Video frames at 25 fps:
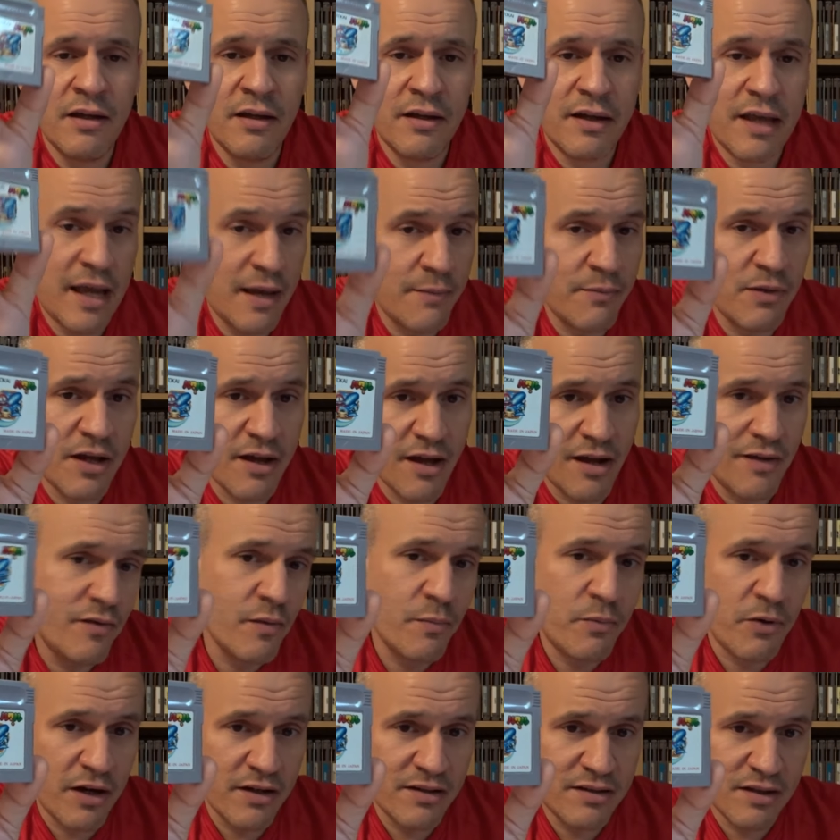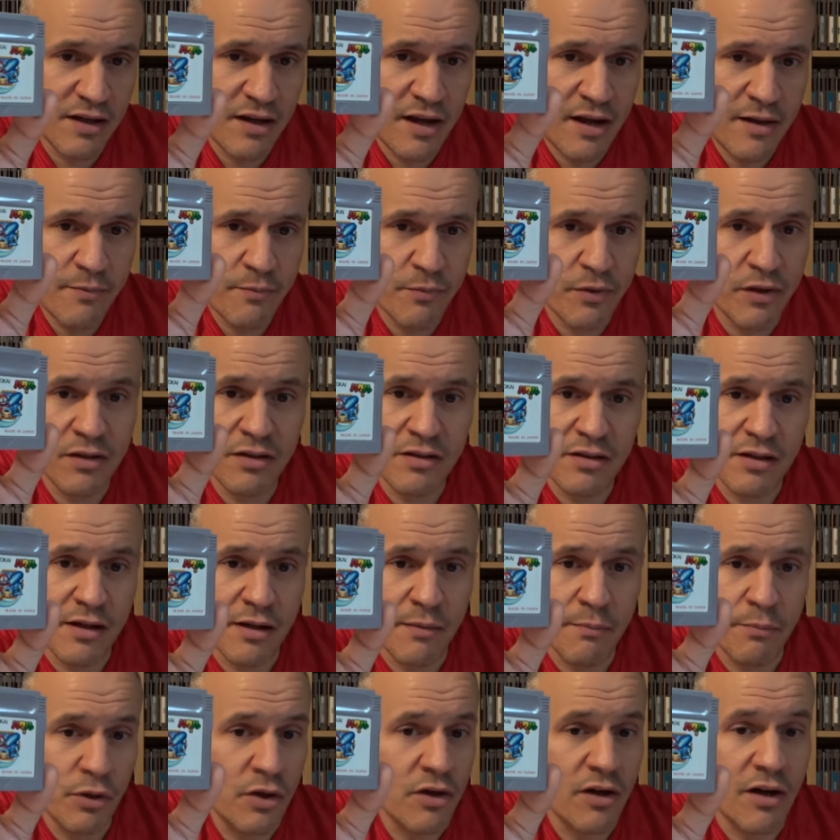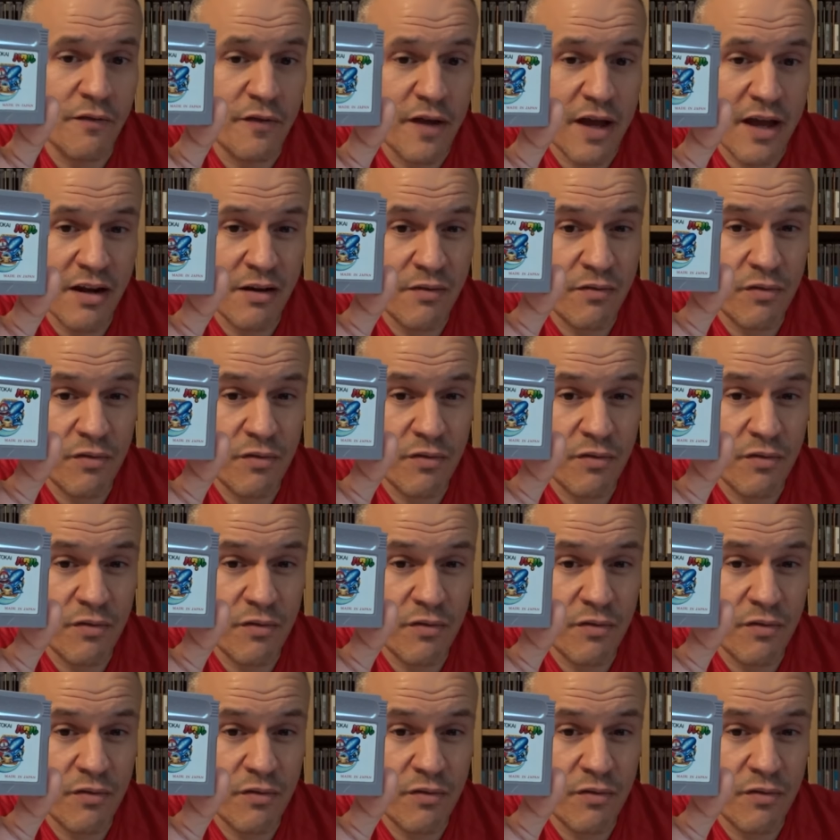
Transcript: Can be kind of a pricey game, but Bookoff had